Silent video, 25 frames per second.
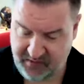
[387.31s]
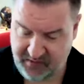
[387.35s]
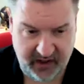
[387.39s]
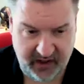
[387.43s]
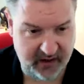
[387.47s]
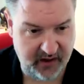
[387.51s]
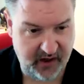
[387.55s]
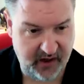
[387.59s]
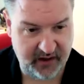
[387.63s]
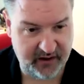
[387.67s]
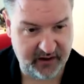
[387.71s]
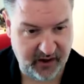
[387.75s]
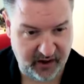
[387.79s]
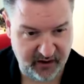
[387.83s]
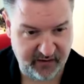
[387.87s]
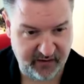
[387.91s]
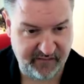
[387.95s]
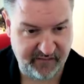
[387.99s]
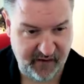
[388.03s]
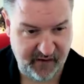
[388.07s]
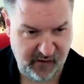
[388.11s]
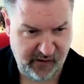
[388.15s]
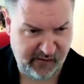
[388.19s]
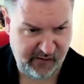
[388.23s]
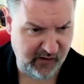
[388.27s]
a, a kind
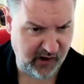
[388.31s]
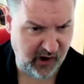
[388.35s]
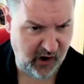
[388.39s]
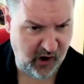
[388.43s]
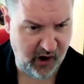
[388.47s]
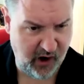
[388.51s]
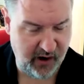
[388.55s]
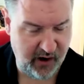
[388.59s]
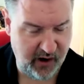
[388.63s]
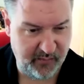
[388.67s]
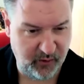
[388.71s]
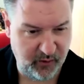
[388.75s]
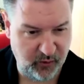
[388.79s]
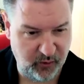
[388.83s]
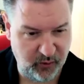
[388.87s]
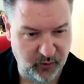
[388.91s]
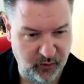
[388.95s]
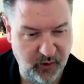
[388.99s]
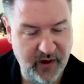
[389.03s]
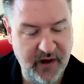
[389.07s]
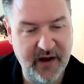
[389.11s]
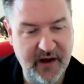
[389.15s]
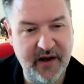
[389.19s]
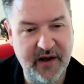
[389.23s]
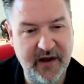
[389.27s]
of very
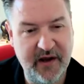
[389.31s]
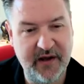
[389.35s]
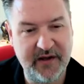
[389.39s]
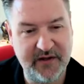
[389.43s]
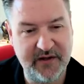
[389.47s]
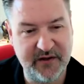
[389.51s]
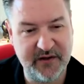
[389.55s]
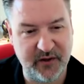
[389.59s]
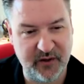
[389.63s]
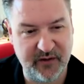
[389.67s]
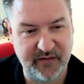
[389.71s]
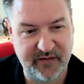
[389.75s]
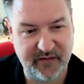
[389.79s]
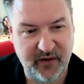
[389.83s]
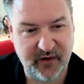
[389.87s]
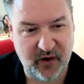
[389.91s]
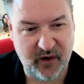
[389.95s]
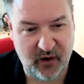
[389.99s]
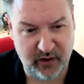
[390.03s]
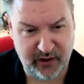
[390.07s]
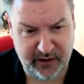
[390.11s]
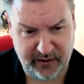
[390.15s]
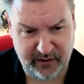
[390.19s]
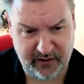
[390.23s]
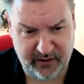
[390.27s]
reliable sort of
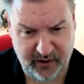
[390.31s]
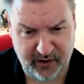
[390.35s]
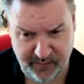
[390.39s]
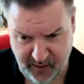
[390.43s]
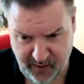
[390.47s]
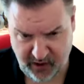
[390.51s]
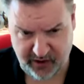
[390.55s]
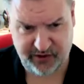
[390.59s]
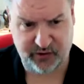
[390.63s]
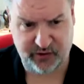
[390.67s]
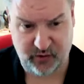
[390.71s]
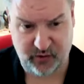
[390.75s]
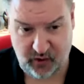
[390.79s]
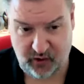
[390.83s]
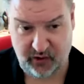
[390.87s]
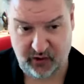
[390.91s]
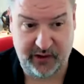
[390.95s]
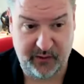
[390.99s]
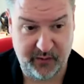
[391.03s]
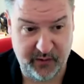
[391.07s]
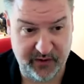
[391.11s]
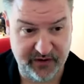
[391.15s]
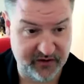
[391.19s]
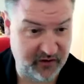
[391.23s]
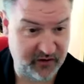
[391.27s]
Holly, commercial
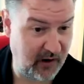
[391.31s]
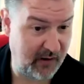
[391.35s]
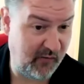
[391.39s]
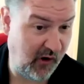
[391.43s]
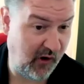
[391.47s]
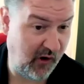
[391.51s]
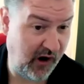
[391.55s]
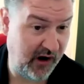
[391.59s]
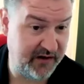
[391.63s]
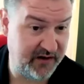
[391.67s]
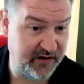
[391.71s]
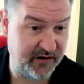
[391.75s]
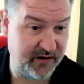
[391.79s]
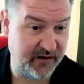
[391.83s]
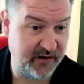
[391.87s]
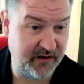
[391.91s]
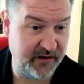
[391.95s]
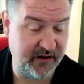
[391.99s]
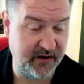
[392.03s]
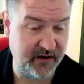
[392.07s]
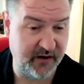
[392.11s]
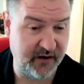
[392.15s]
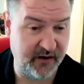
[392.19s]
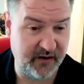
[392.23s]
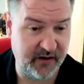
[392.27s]
Hollywood scriptwriter,
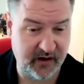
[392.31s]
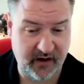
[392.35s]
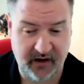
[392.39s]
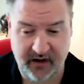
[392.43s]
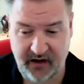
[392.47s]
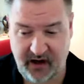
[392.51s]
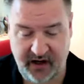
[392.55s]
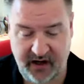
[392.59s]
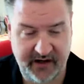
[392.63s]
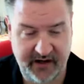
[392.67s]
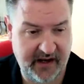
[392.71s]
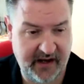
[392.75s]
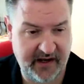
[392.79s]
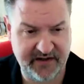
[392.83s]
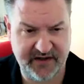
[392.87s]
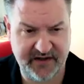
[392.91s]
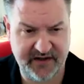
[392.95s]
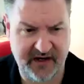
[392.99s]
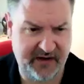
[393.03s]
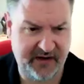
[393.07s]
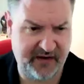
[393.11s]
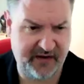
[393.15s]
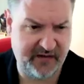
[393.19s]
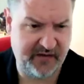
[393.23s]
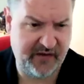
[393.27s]
you know, and I, mm. I dare
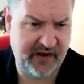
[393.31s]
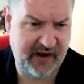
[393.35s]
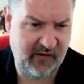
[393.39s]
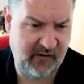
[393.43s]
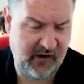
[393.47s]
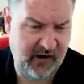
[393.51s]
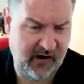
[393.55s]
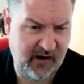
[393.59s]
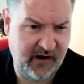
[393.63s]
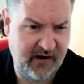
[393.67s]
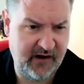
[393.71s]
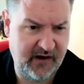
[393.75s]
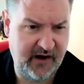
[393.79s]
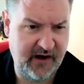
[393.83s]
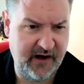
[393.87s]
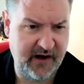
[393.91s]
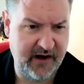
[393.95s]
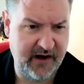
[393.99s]
say that there are,